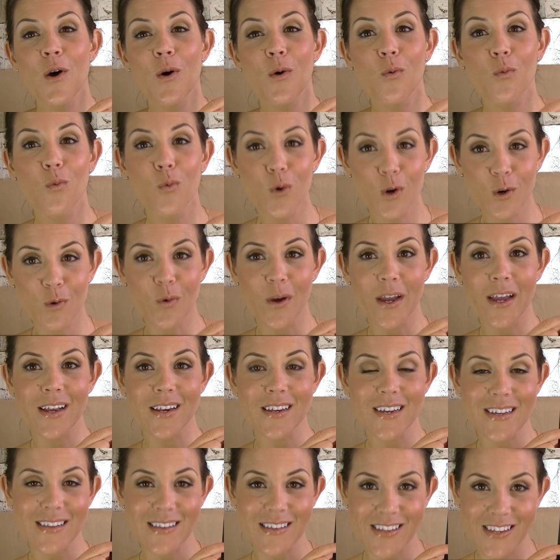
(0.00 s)
Woodwinked
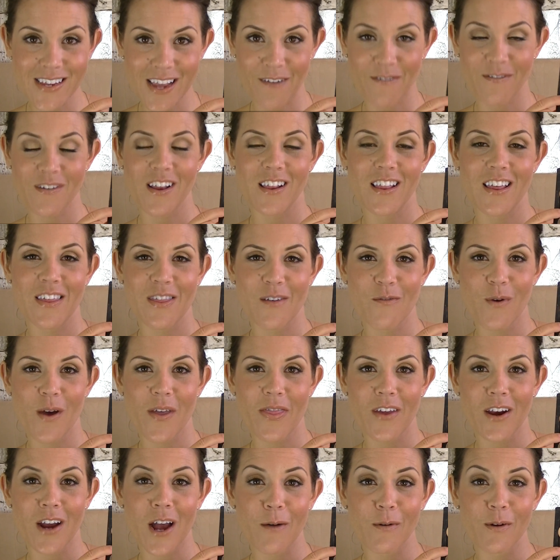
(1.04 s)
is definitely the one
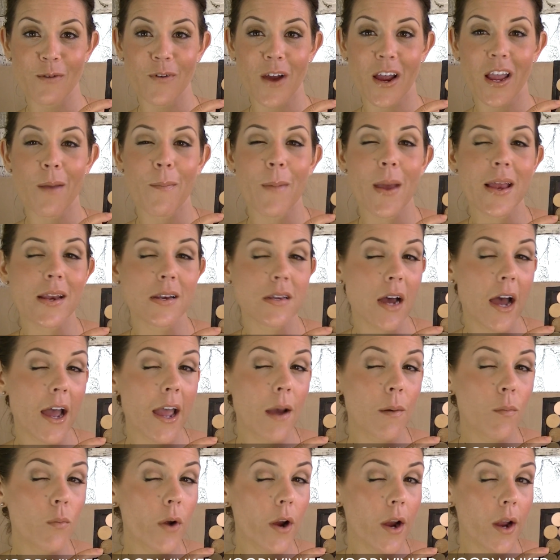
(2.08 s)
that I would recommend. I
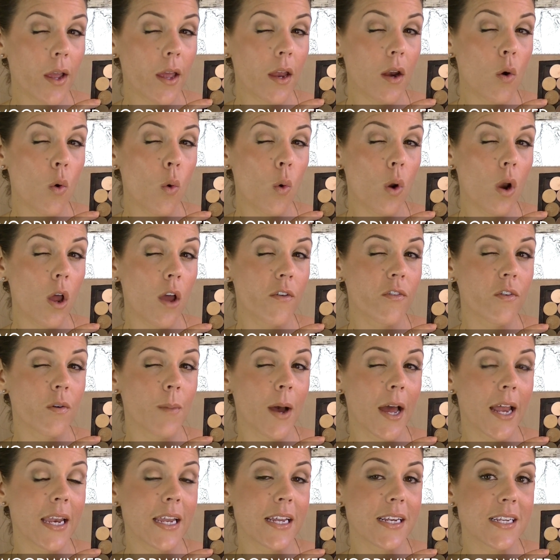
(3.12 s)
am wearing it all over
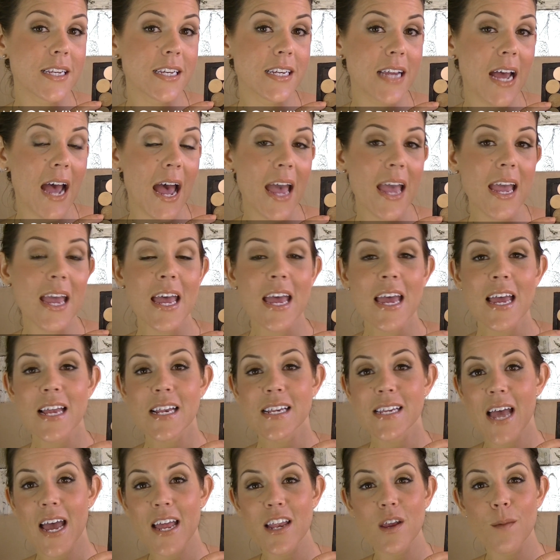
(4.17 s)
my lid today.
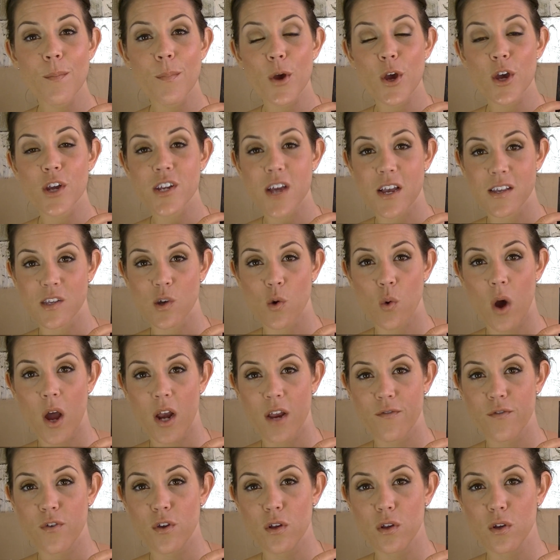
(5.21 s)
Tanya Burr does quite a
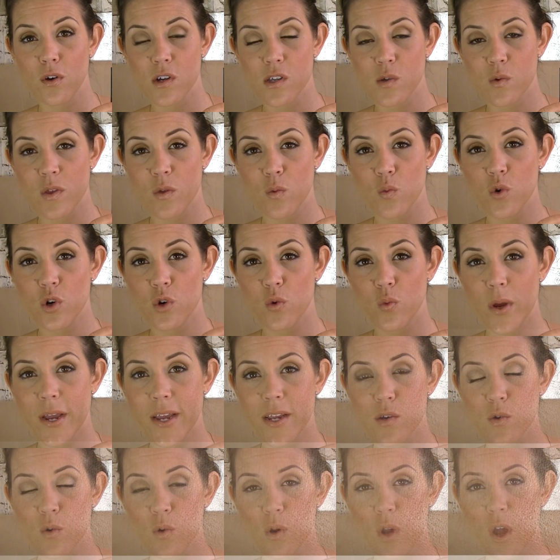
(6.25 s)
few looks with
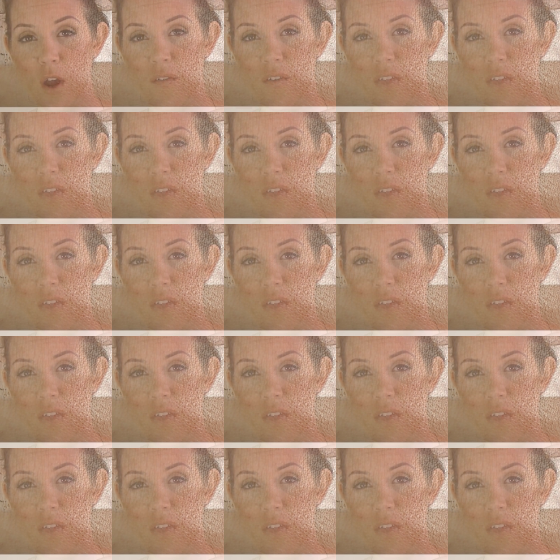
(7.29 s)
Woodwinked all over